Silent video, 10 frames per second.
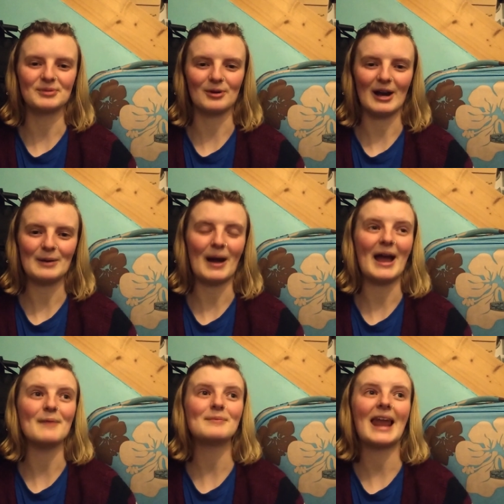subscribe.
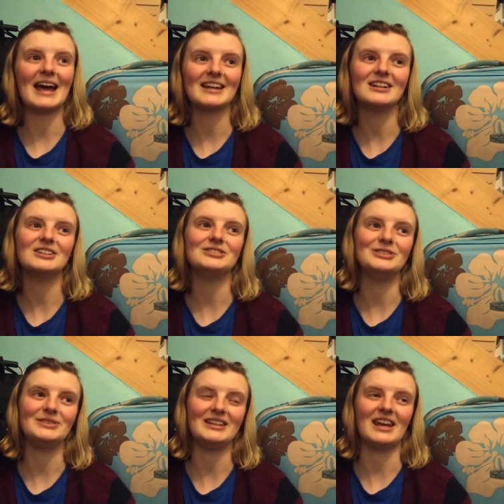I am planning on
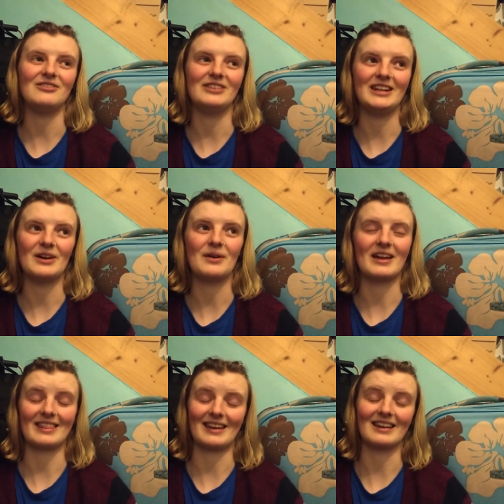doing a video,
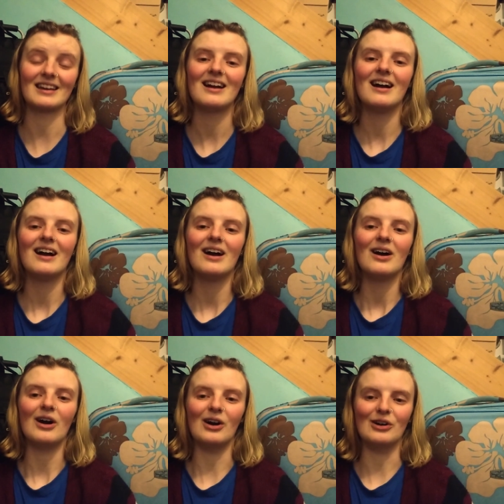I think,
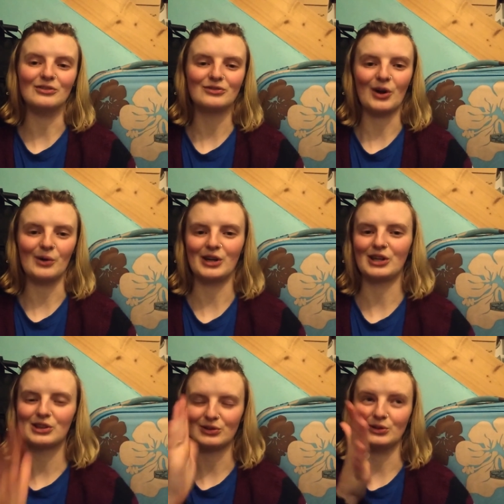of
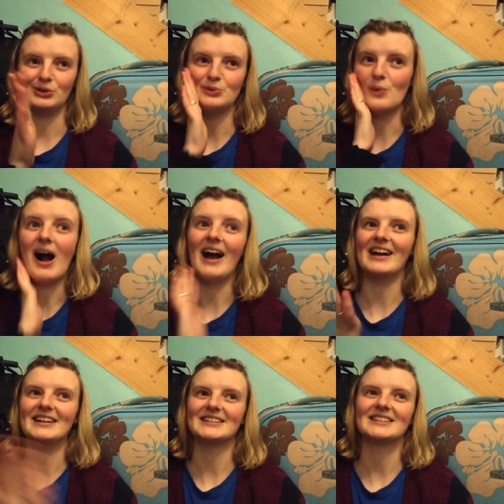going through
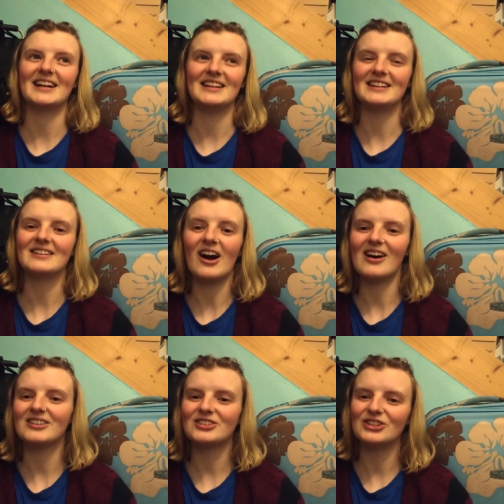why I decided
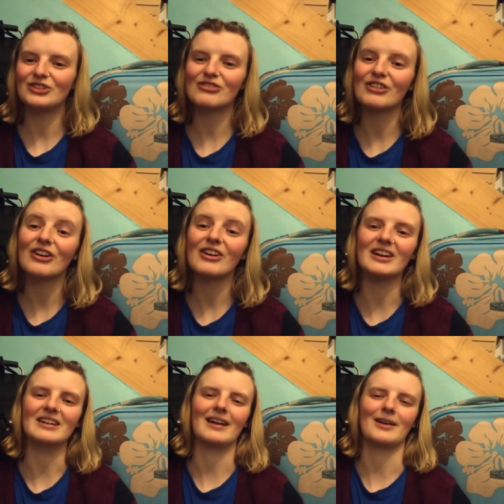not to defer,
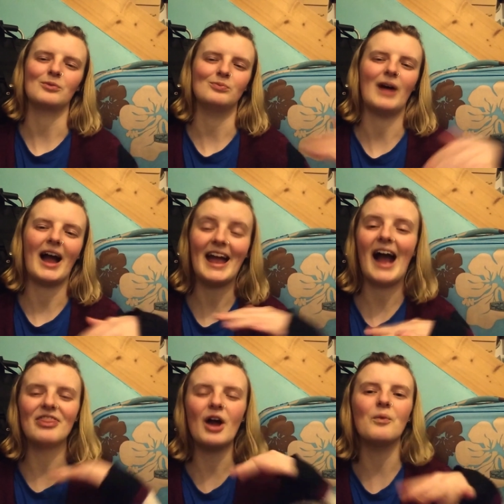and like, I
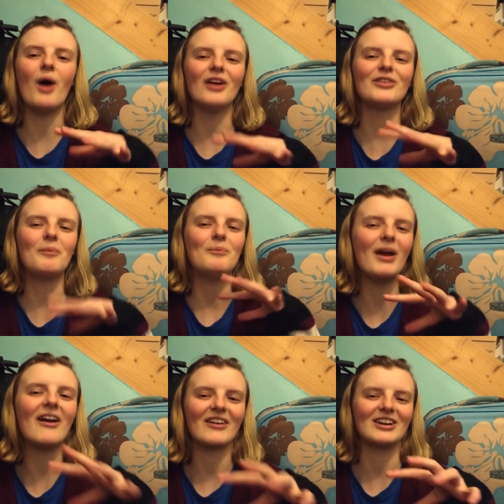ha there was a
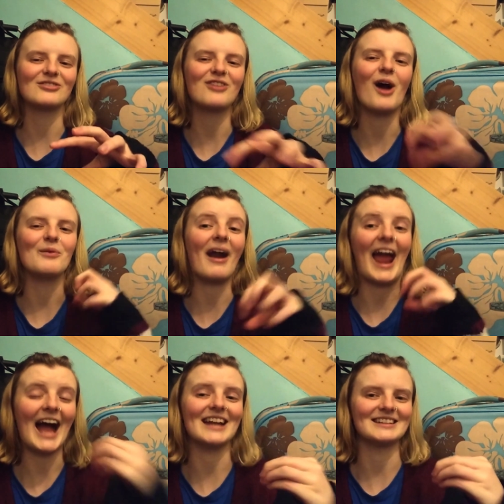period of time where
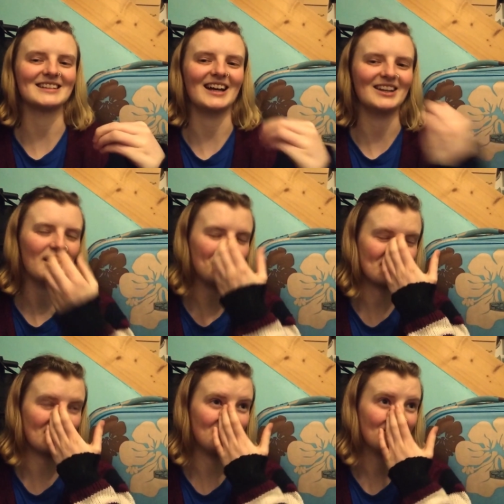I had decided I
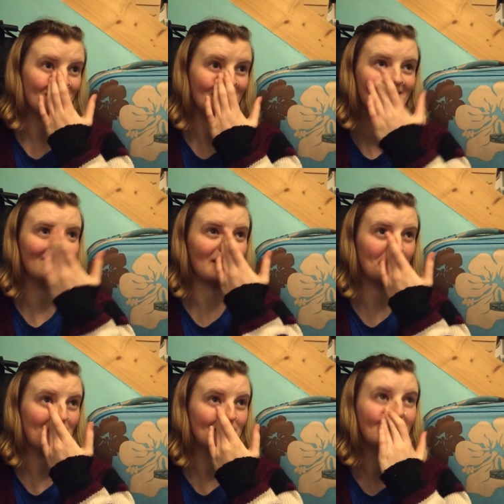was going to defer until
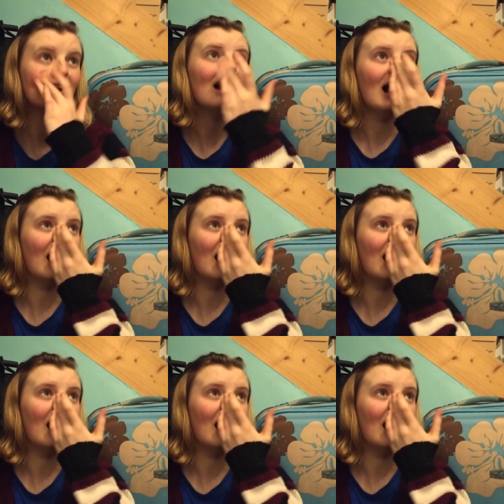September,